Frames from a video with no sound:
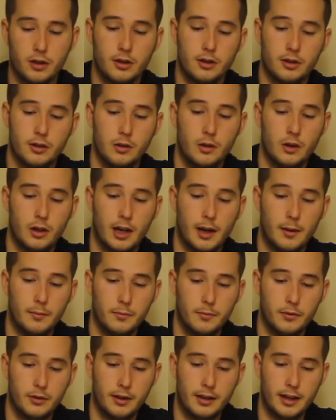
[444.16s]
so it will
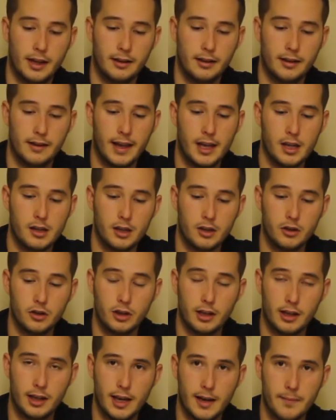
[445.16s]
come to the end of their
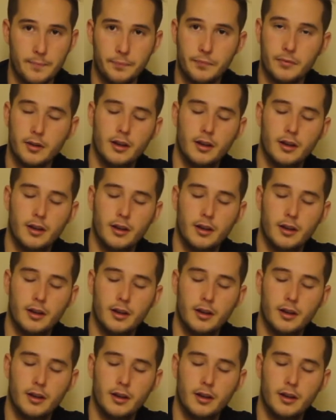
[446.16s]
dungeon again,